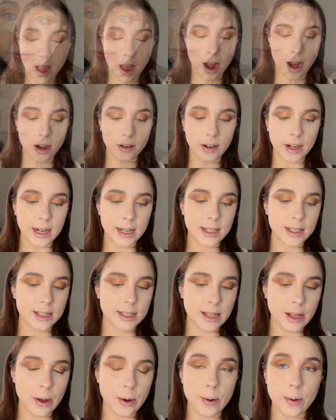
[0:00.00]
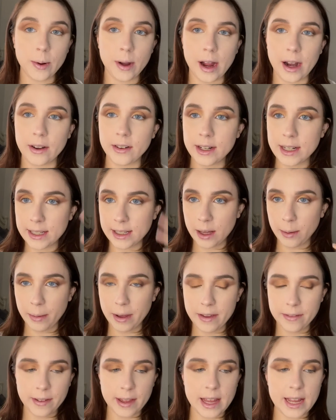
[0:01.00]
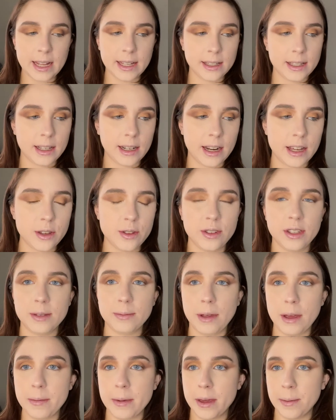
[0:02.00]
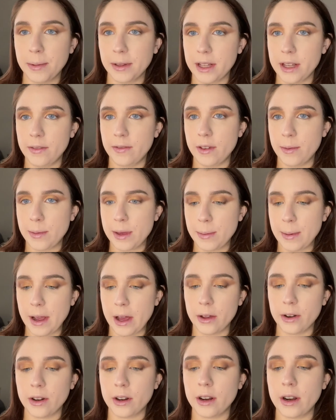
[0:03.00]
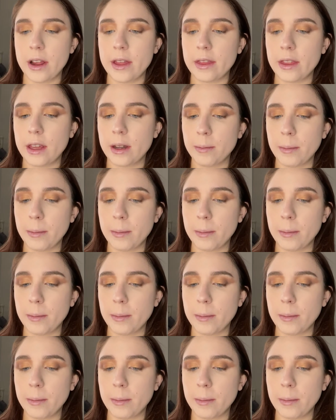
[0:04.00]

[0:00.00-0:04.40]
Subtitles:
Alright, so I already set my face and I used my Maybelline Fit Me powder and then